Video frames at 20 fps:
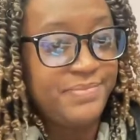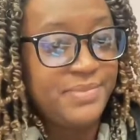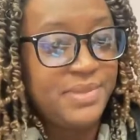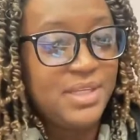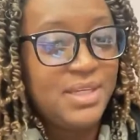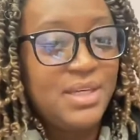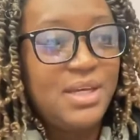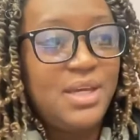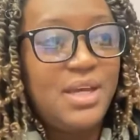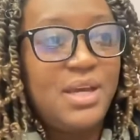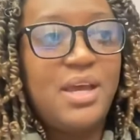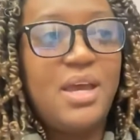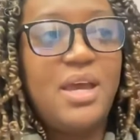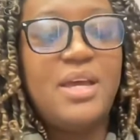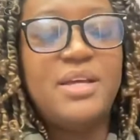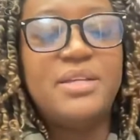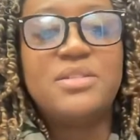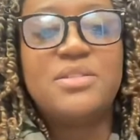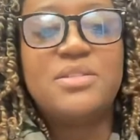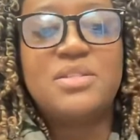
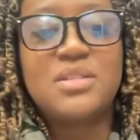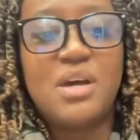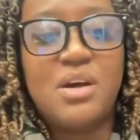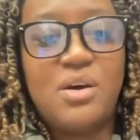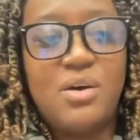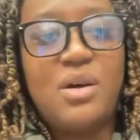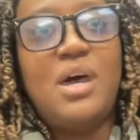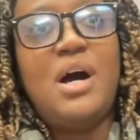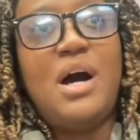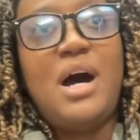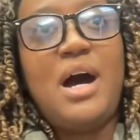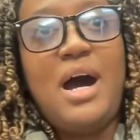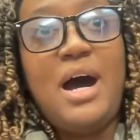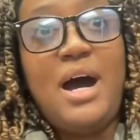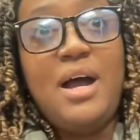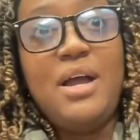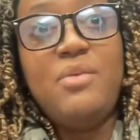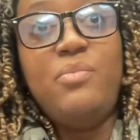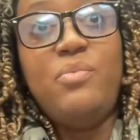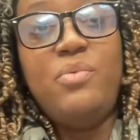So
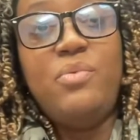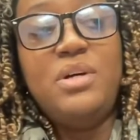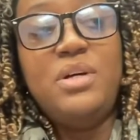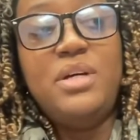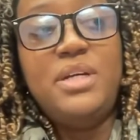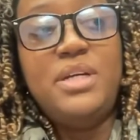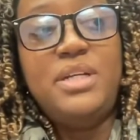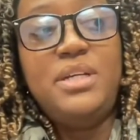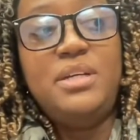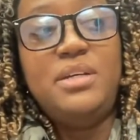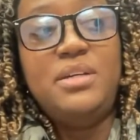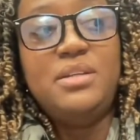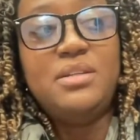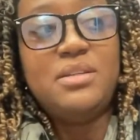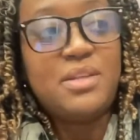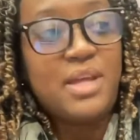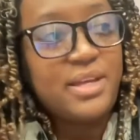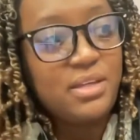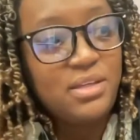I would like,